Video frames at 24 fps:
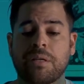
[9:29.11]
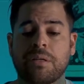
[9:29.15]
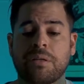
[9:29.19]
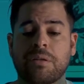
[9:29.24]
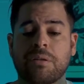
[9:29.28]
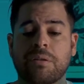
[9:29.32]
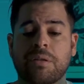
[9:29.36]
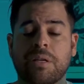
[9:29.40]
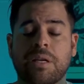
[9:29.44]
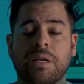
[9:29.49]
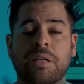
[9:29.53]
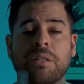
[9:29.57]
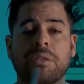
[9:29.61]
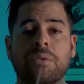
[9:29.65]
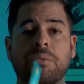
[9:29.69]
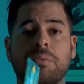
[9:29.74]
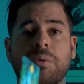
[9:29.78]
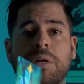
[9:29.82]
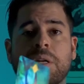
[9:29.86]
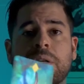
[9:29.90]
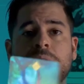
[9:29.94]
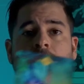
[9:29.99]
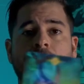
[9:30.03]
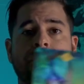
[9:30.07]
Okay, the
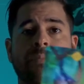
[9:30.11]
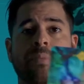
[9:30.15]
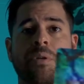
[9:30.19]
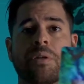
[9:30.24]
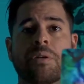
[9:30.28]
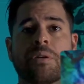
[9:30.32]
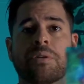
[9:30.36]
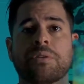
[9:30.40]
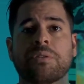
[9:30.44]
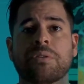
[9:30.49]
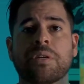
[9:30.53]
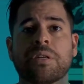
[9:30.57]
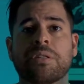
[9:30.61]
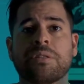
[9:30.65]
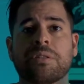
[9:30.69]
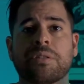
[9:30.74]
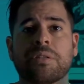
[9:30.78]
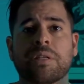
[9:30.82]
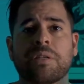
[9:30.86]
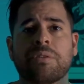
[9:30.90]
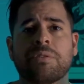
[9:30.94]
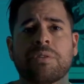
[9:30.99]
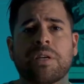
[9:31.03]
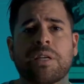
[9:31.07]
whale spirit, trust
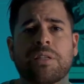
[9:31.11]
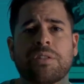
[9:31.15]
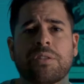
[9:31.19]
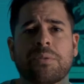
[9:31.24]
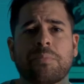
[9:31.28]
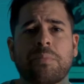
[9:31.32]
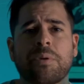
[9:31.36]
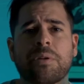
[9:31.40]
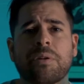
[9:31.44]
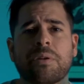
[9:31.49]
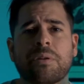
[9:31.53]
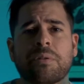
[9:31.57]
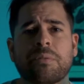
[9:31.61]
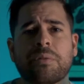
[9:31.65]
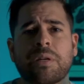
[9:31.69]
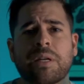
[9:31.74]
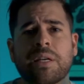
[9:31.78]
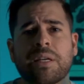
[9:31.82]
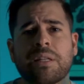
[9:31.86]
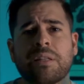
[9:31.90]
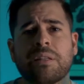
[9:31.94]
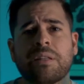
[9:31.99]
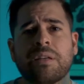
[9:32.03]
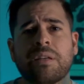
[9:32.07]
the great spirit,
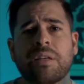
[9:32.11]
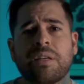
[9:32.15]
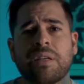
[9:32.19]
right?